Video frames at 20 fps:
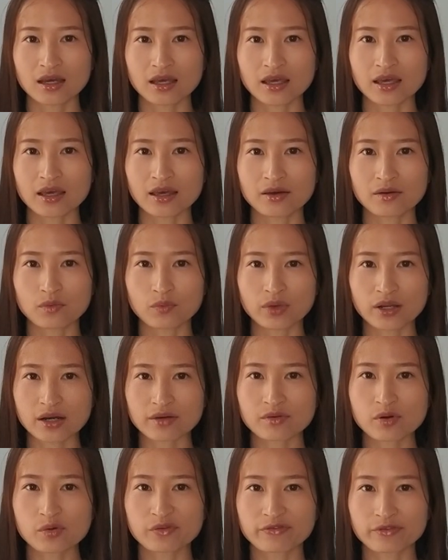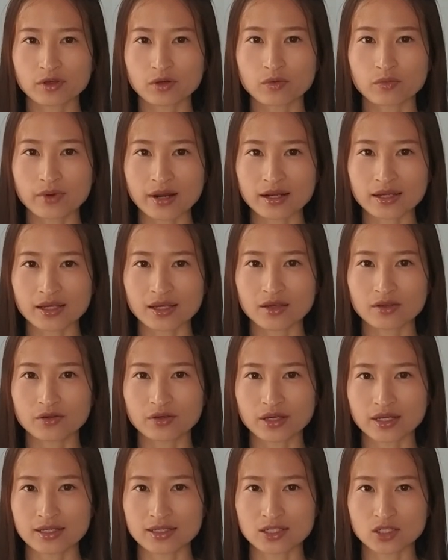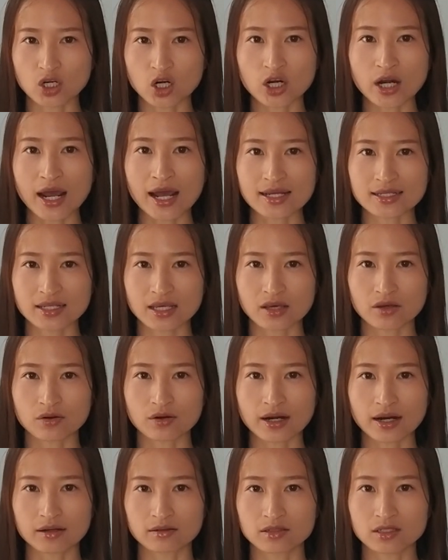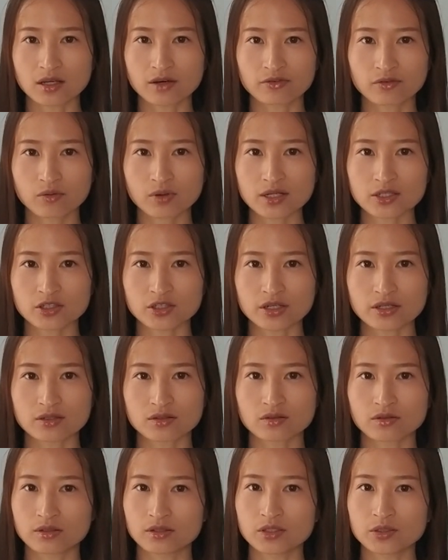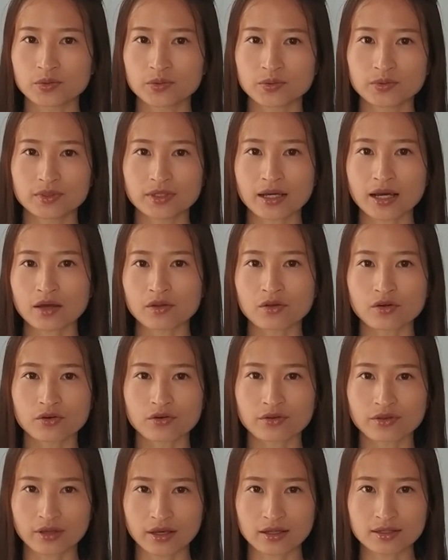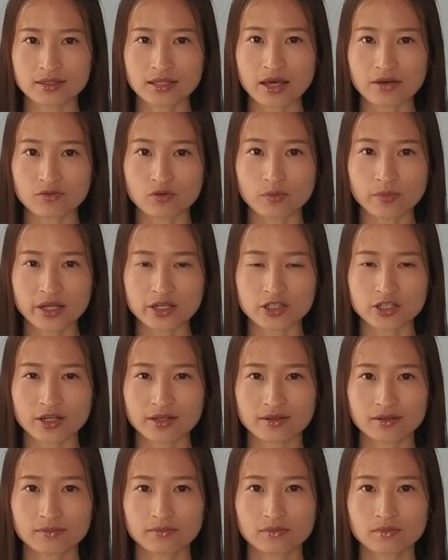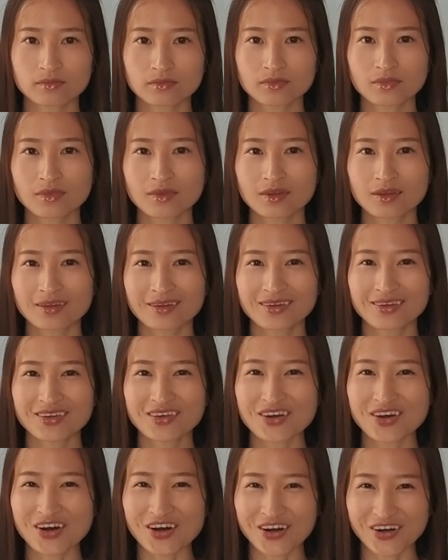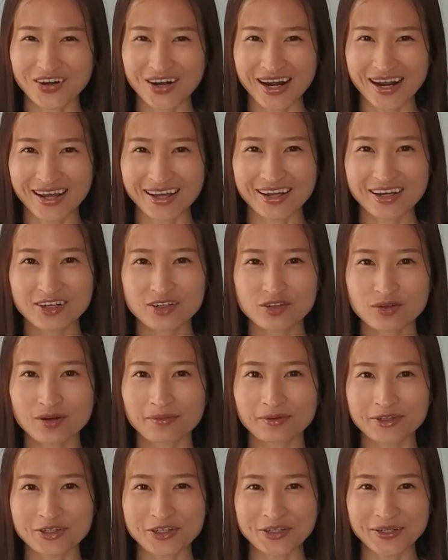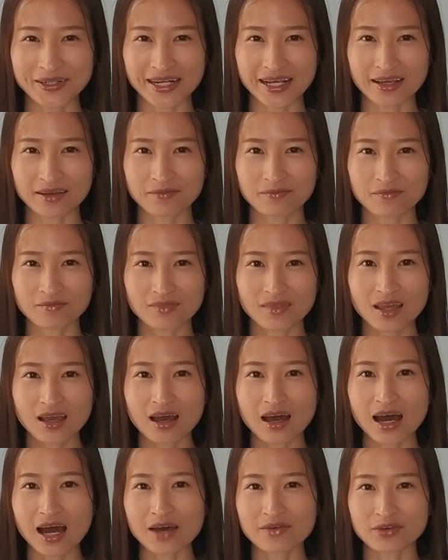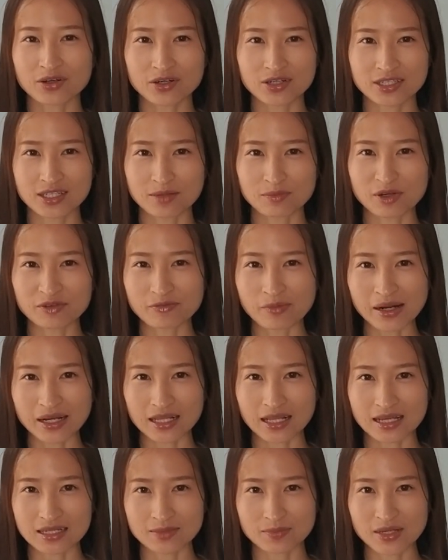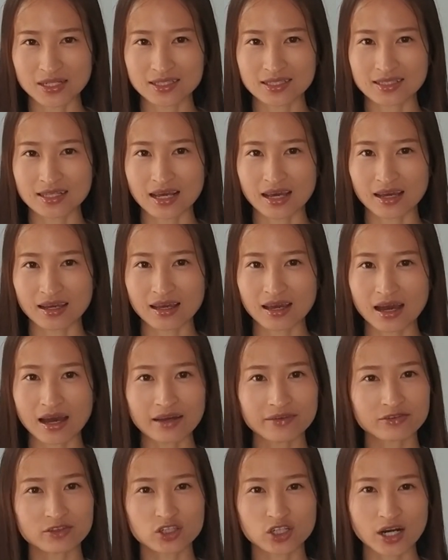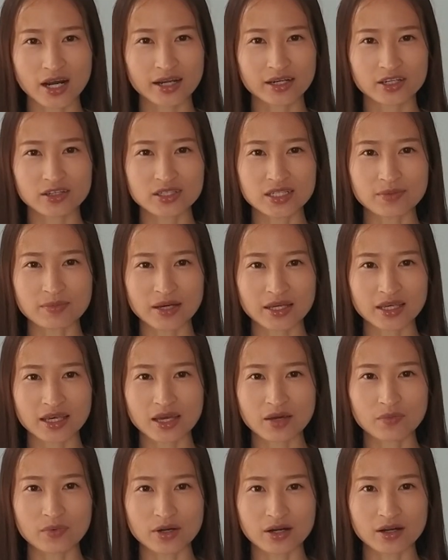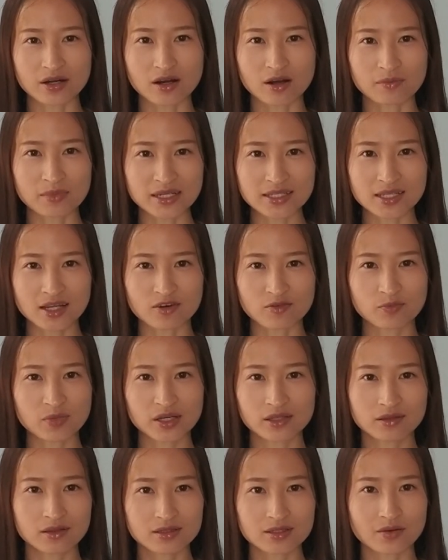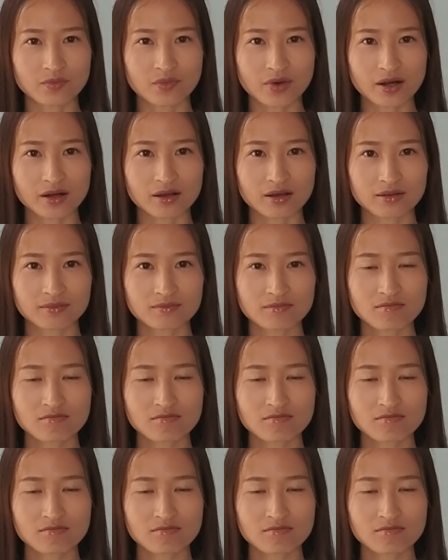And whenever you feel ready, you can start asking your higher self questions or do the other things aforementioned. All right, troubleshooting. I've heard some of my classmates say, I've tried using my keyword on myself, but it doesn't work.